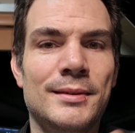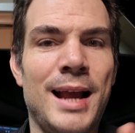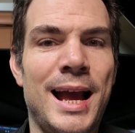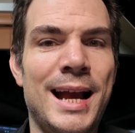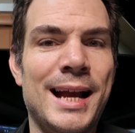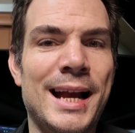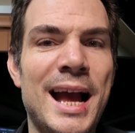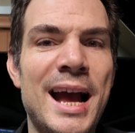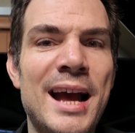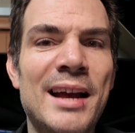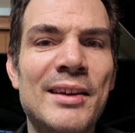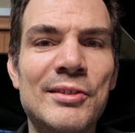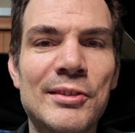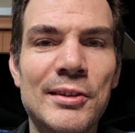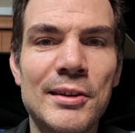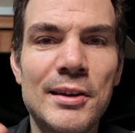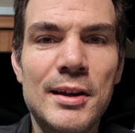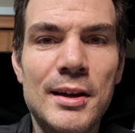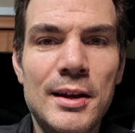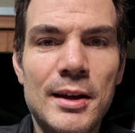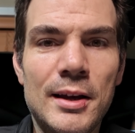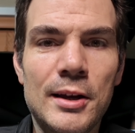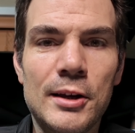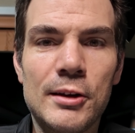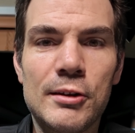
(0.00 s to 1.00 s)
Hi guys,
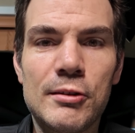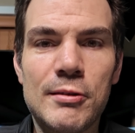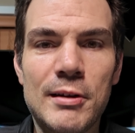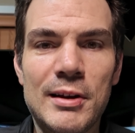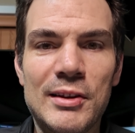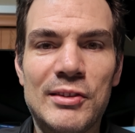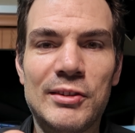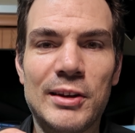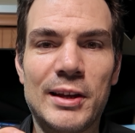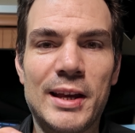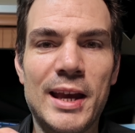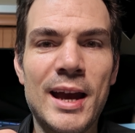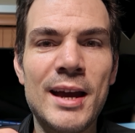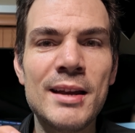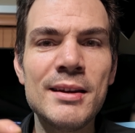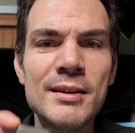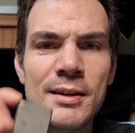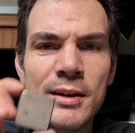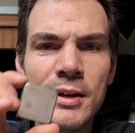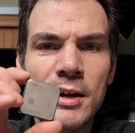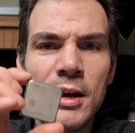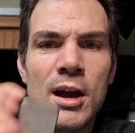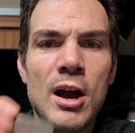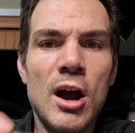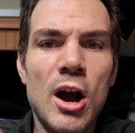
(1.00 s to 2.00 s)
Chris again.
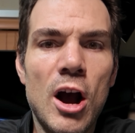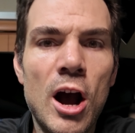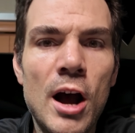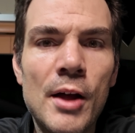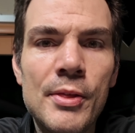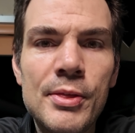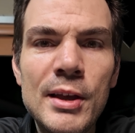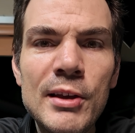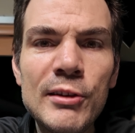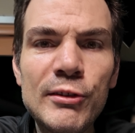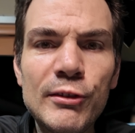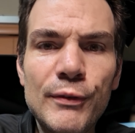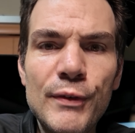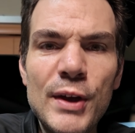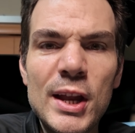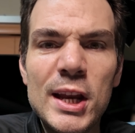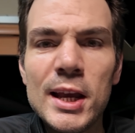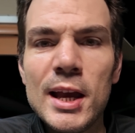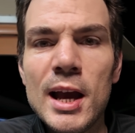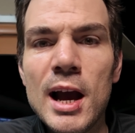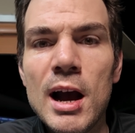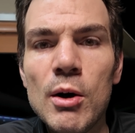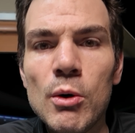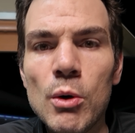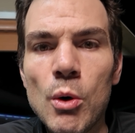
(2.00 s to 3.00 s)
On this
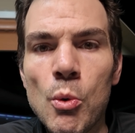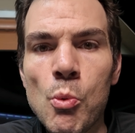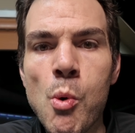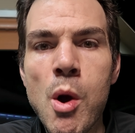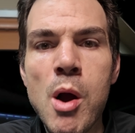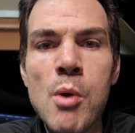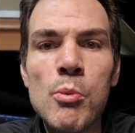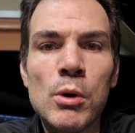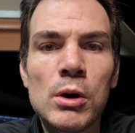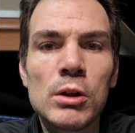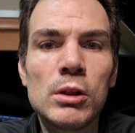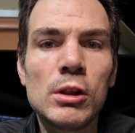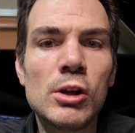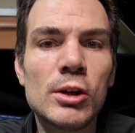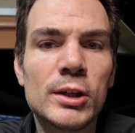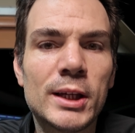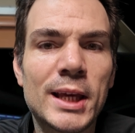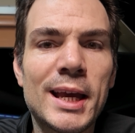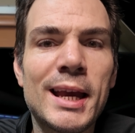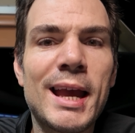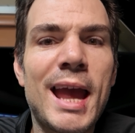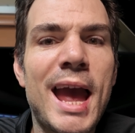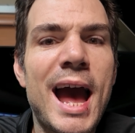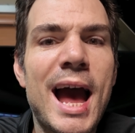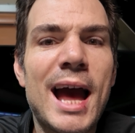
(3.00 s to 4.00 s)
video, what we're
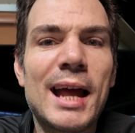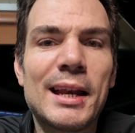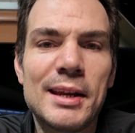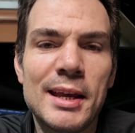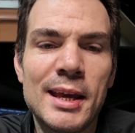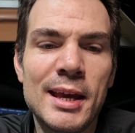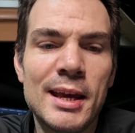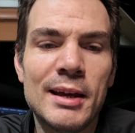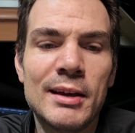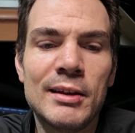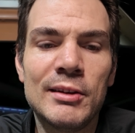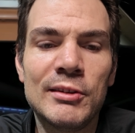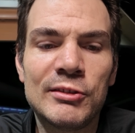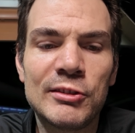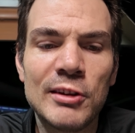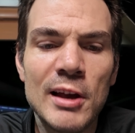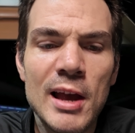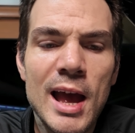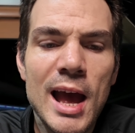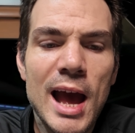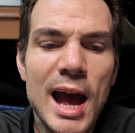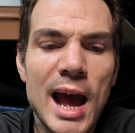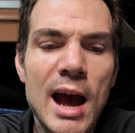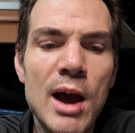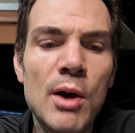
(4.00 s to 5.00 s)
looking at is
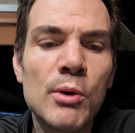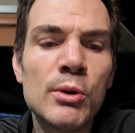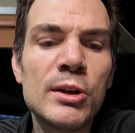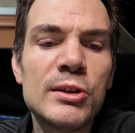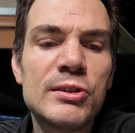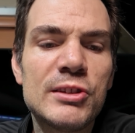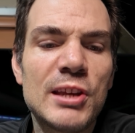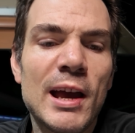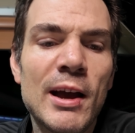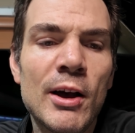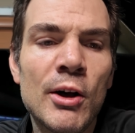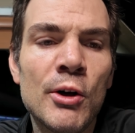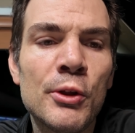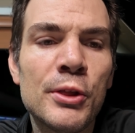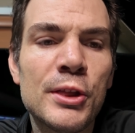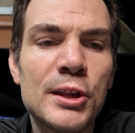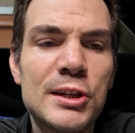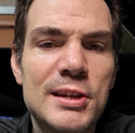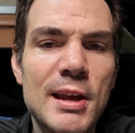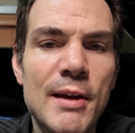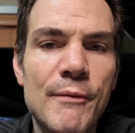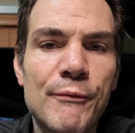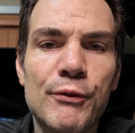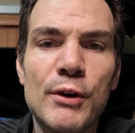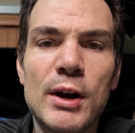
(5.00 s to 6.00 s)
how to tell the
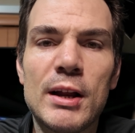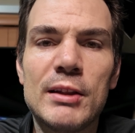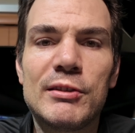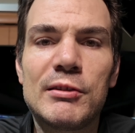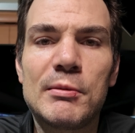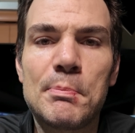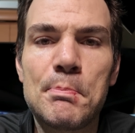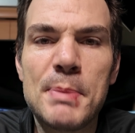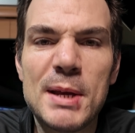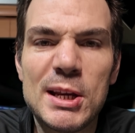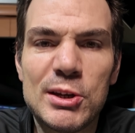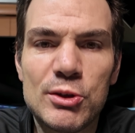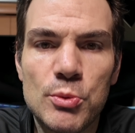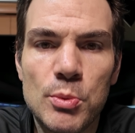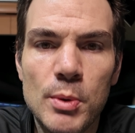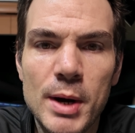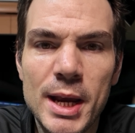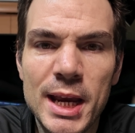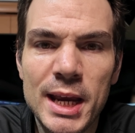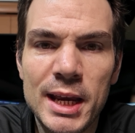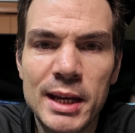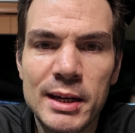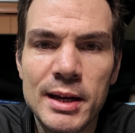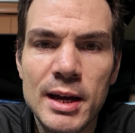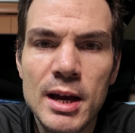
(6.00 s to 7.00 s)
difference
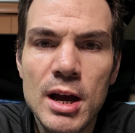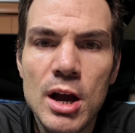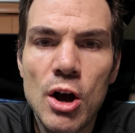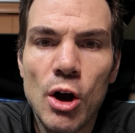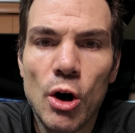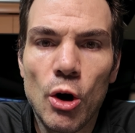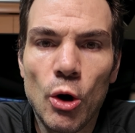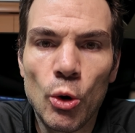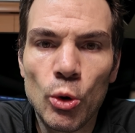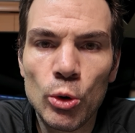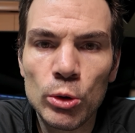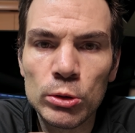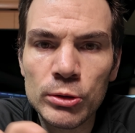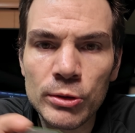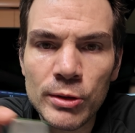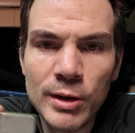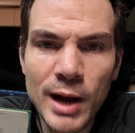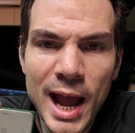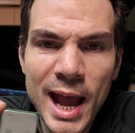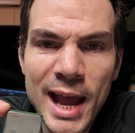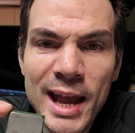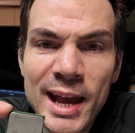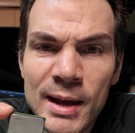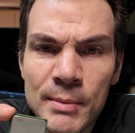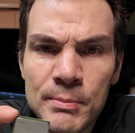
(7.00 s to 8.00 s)
between older
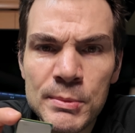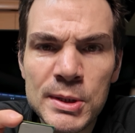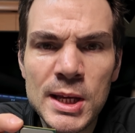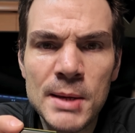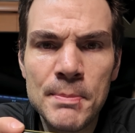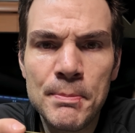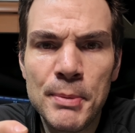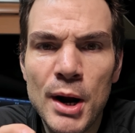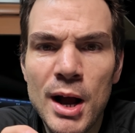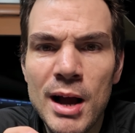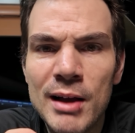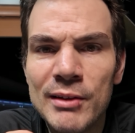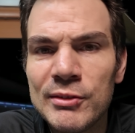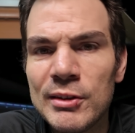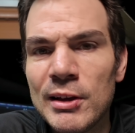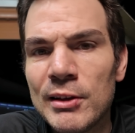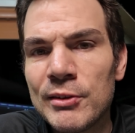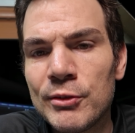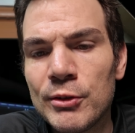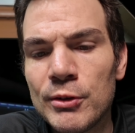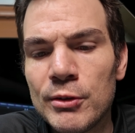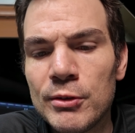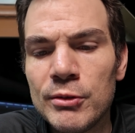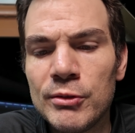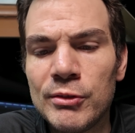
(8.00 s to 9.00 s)
AMD
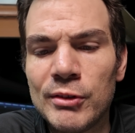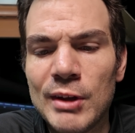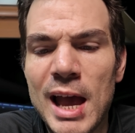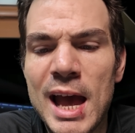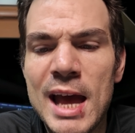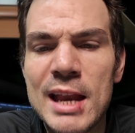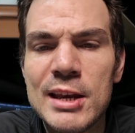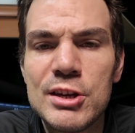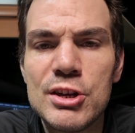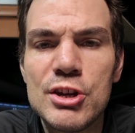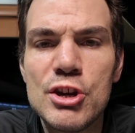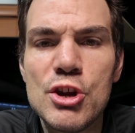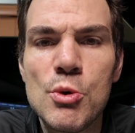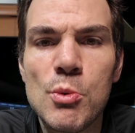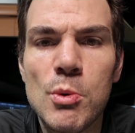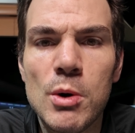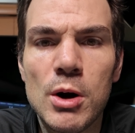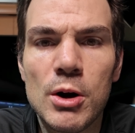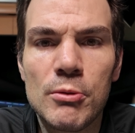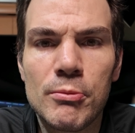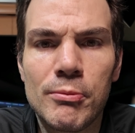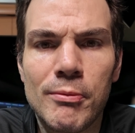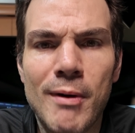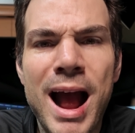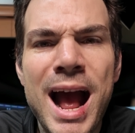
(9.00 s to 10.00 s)
processors and
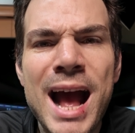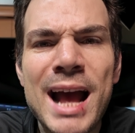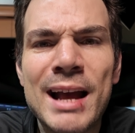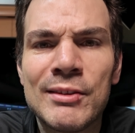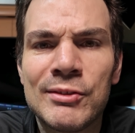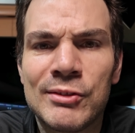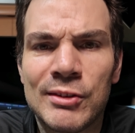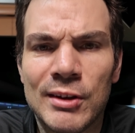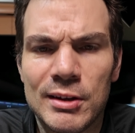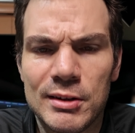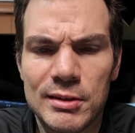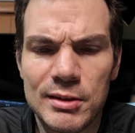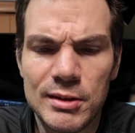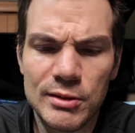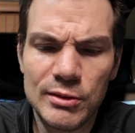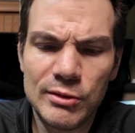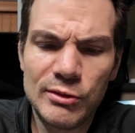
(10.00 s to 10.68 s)
newer Ryzen.